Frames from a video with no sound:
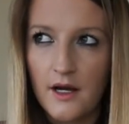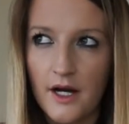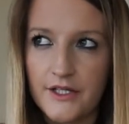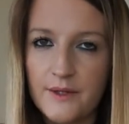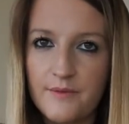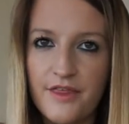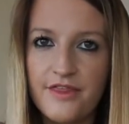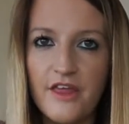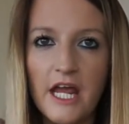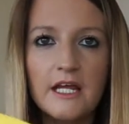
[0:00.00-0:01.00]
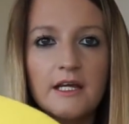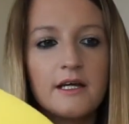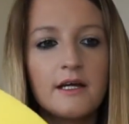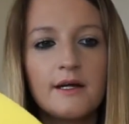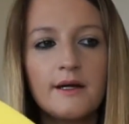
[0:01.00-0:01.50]
I don't think,
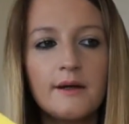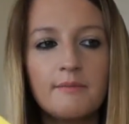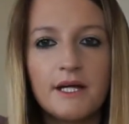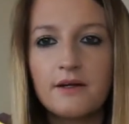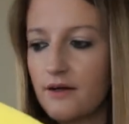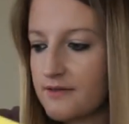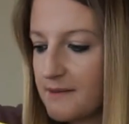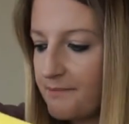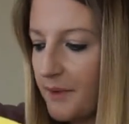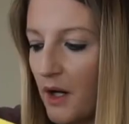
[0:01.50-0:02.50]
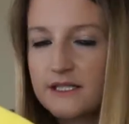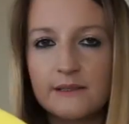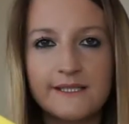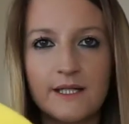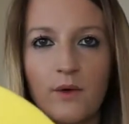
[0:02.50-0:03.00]
because the
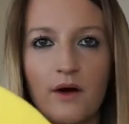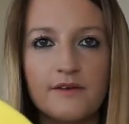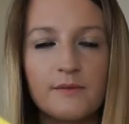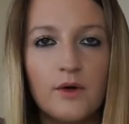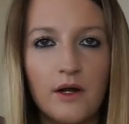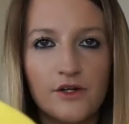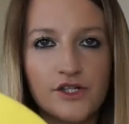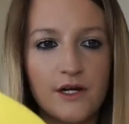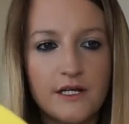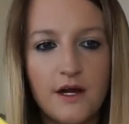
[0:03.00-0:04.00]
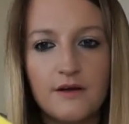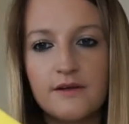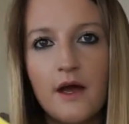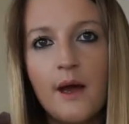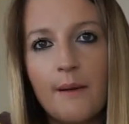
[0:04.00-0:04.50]
bottoms are quite small. I'll show you those,
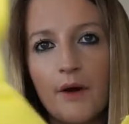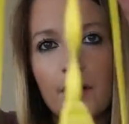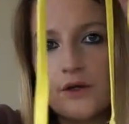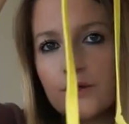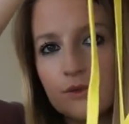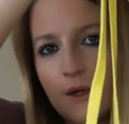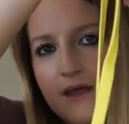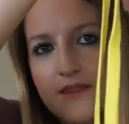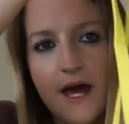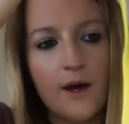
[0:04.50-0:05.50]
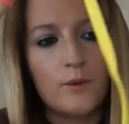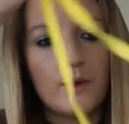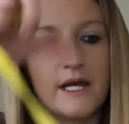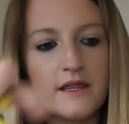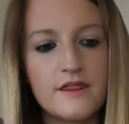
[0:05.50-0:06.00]
but I could wear that
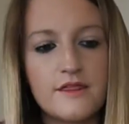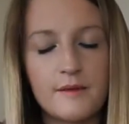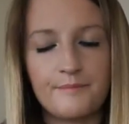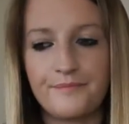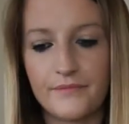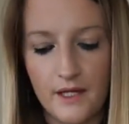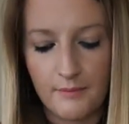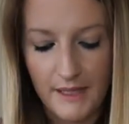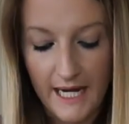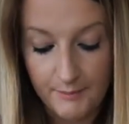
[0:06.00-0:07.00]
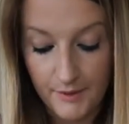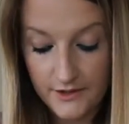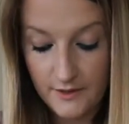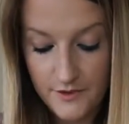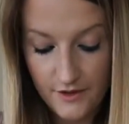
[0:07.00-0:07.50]
with black
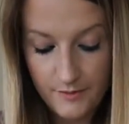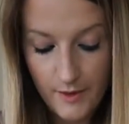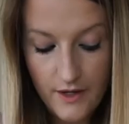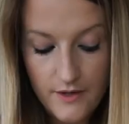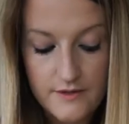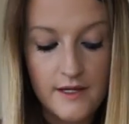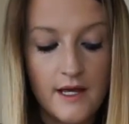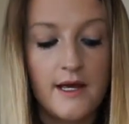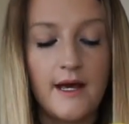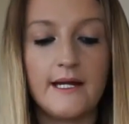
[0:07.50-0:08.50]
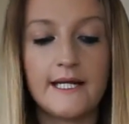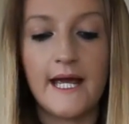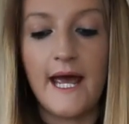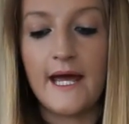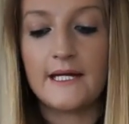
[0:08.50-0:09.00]
bottoms, I suppose. And
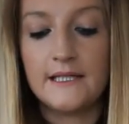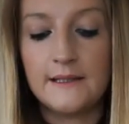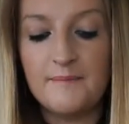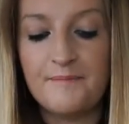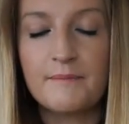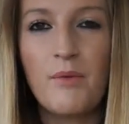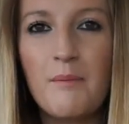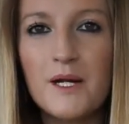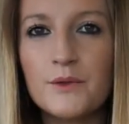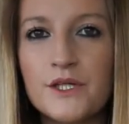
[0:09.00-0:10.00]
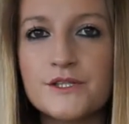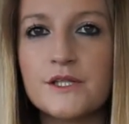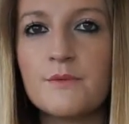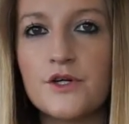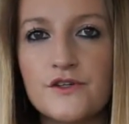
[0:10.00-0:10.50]
again, probably wouldn't
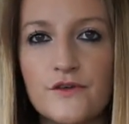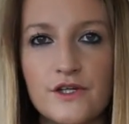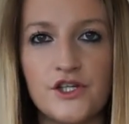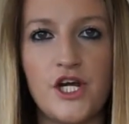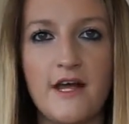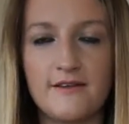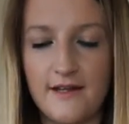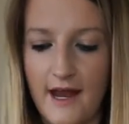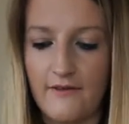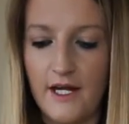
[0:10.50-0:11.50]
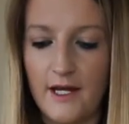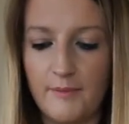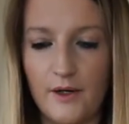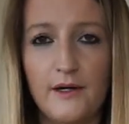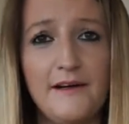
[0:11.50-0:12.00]
do much for the chest area,
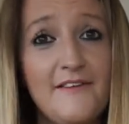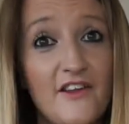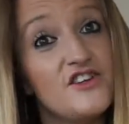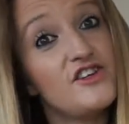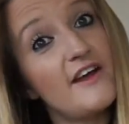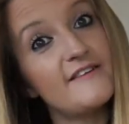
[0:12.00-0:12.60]
but it's